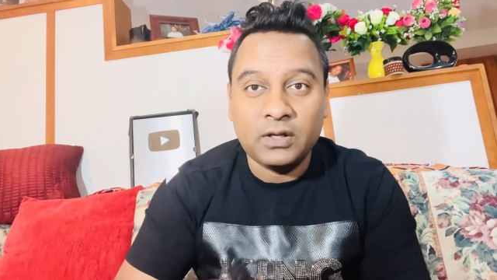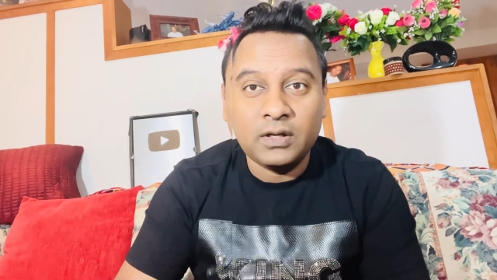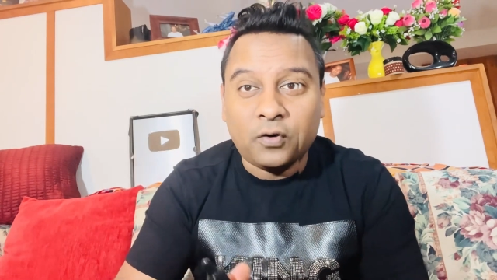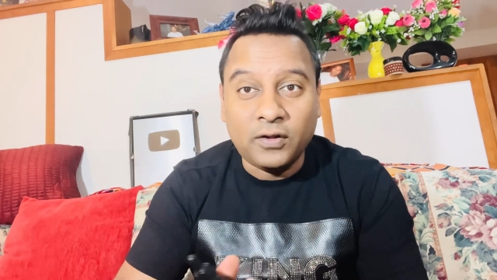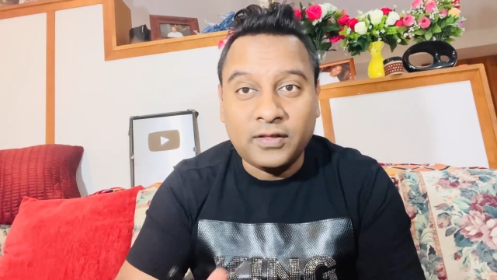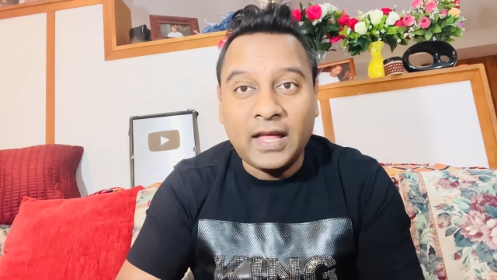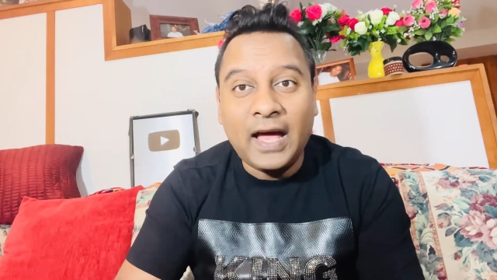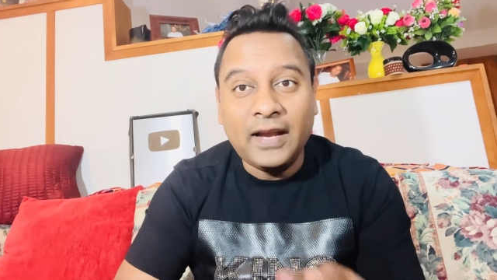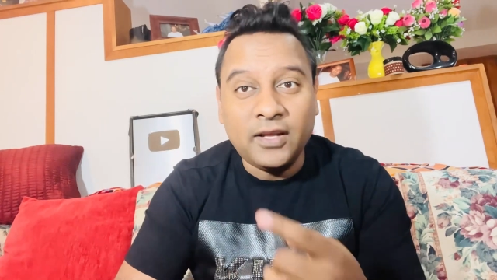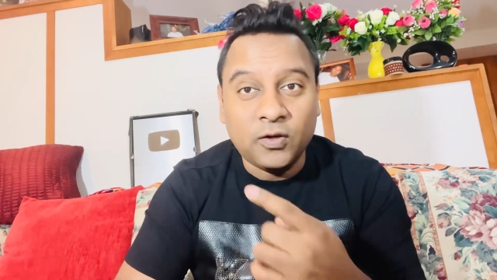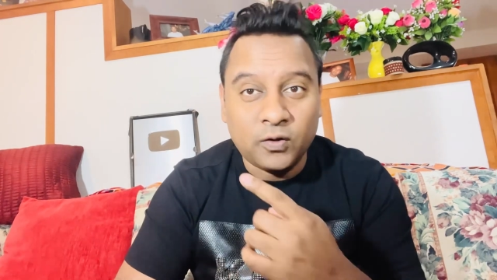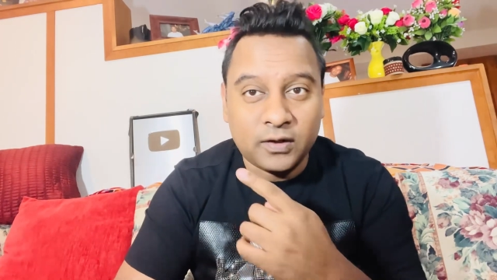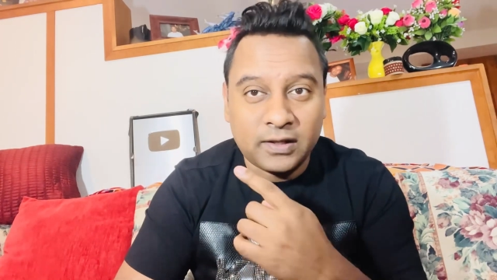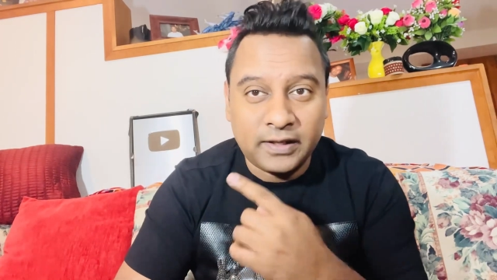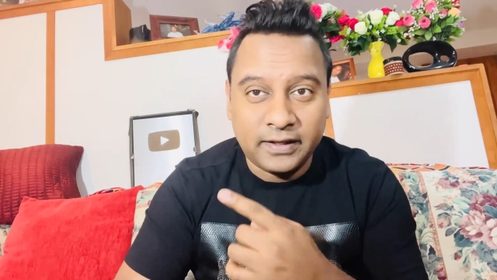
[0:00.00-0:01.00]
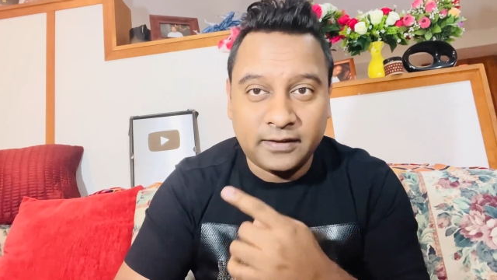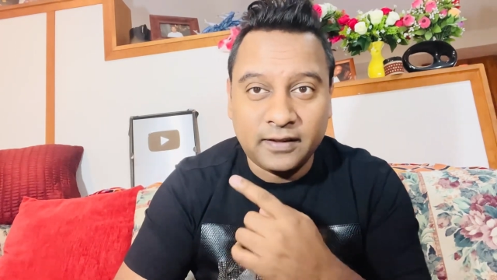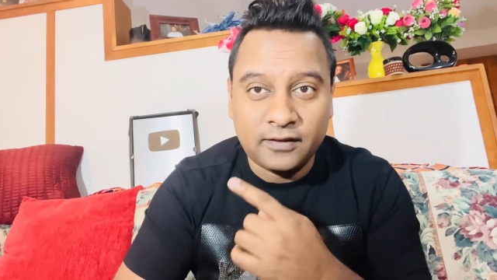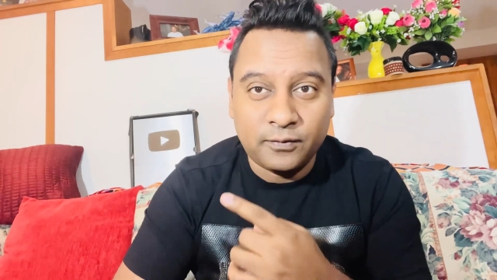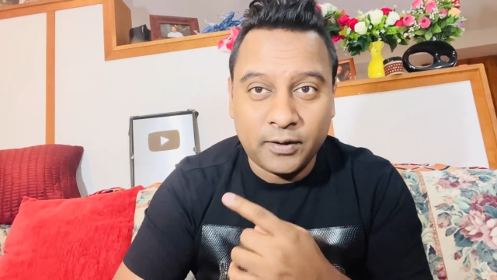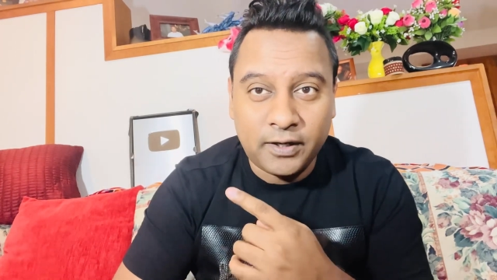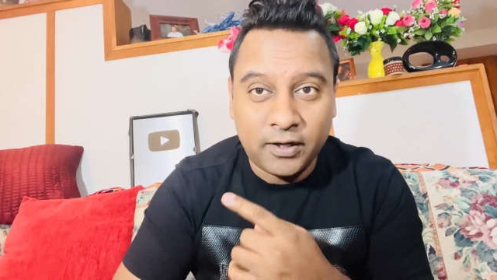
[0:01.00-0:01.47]
For that, you could click
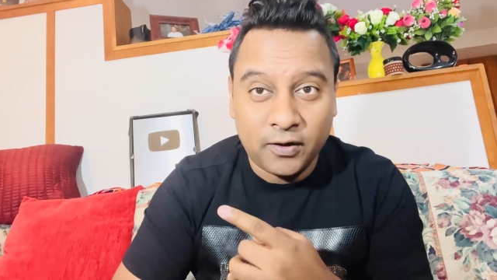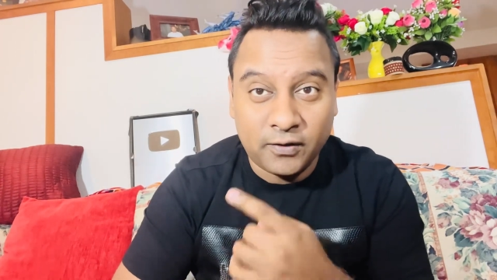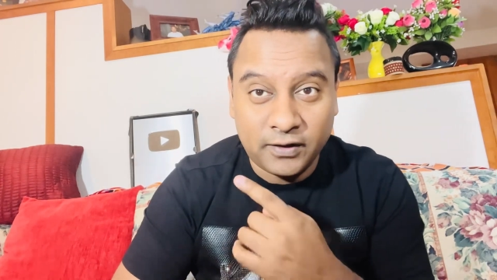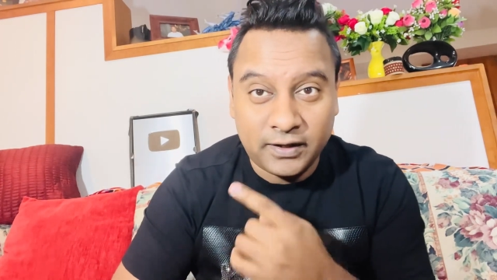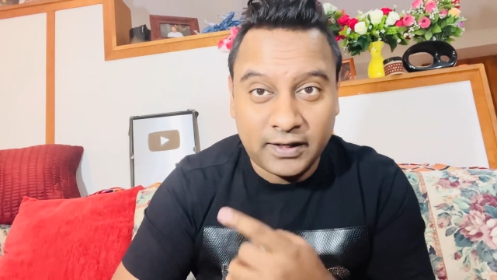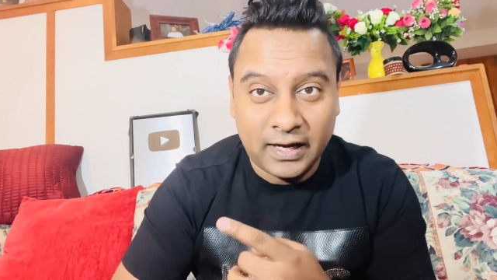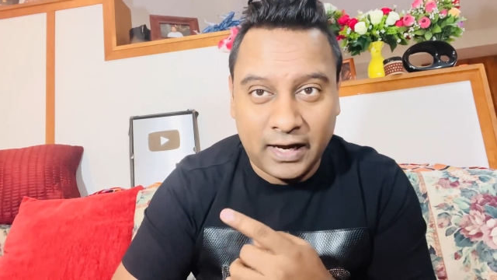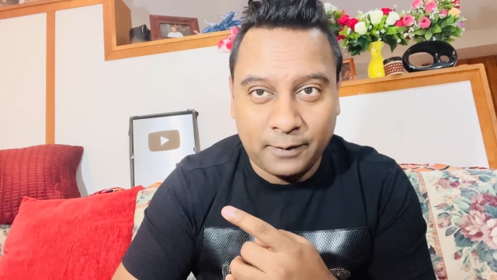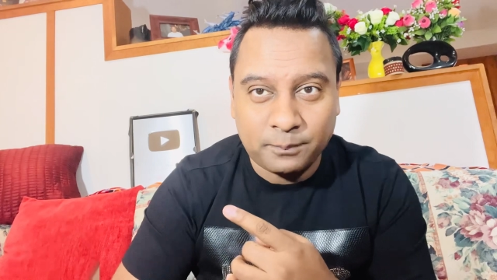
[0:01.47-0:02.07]
this video on the top.